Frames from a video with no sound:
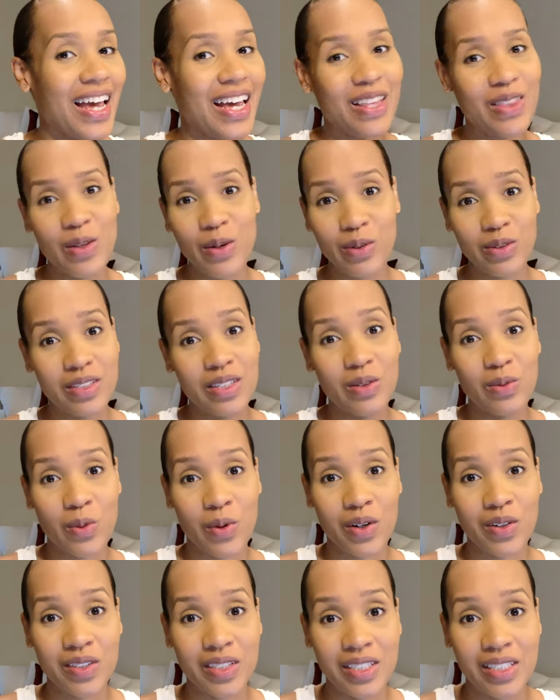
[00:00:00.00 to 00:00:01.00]
And those didn't
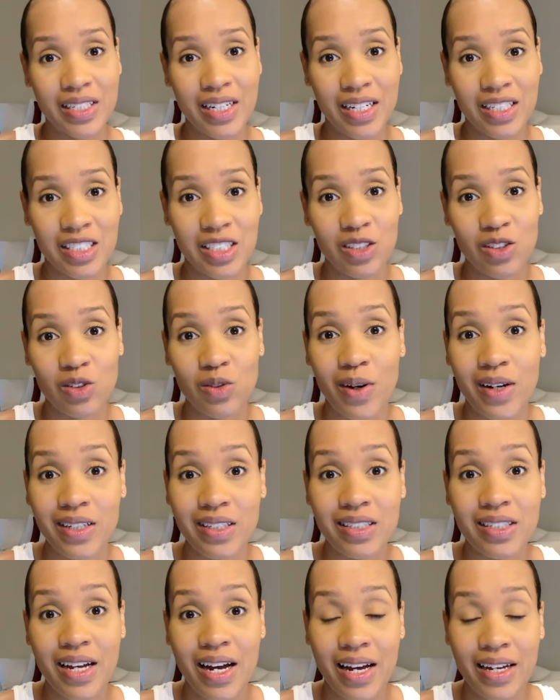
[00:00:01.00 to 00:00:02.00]
work on induction, so I
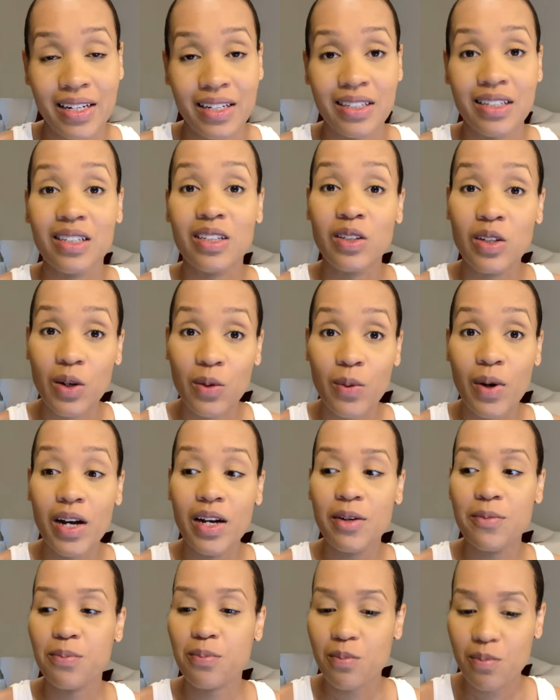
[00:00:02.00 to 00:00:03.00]
decided, you know
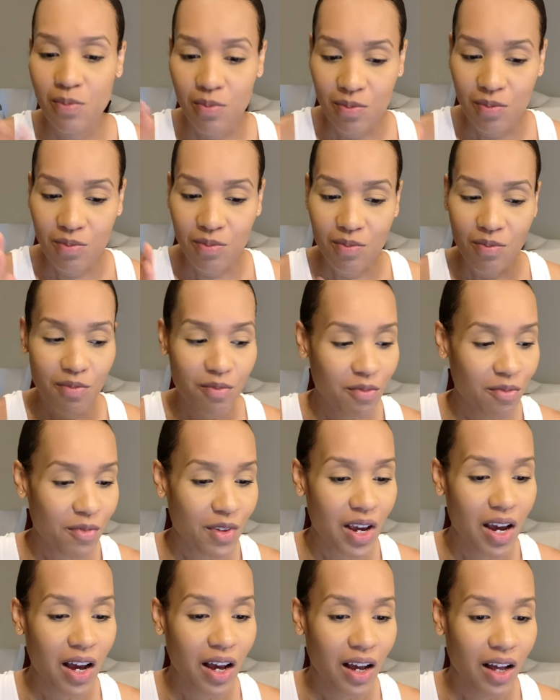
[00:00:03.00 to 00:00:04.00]
what?
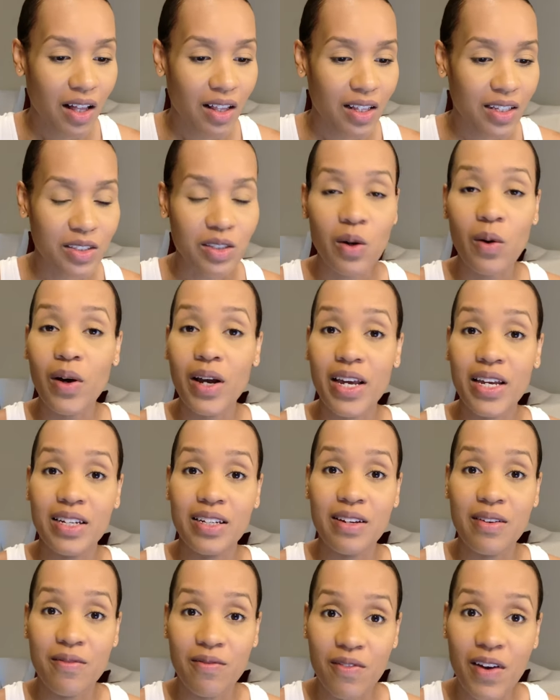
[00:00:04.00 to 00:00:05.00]
Let's go ahead
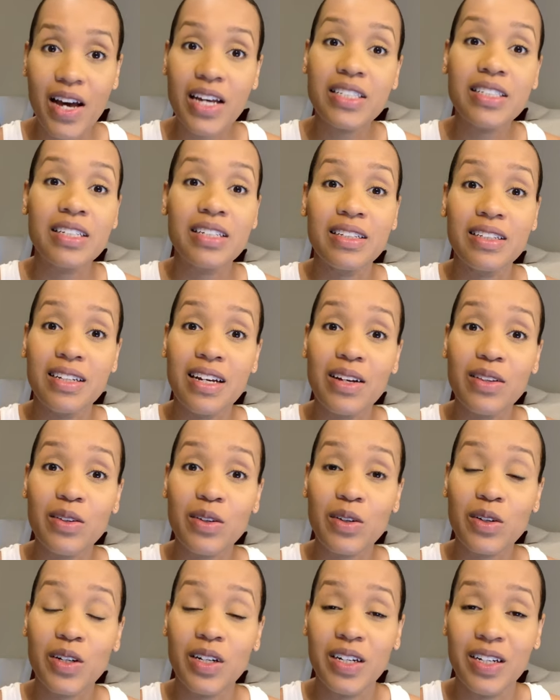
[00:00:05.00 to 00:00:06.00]
and invest in
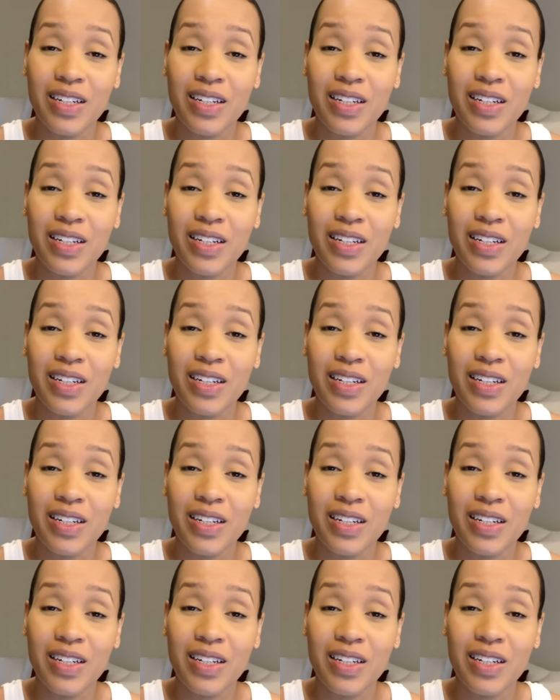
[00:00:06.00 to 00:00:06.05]
another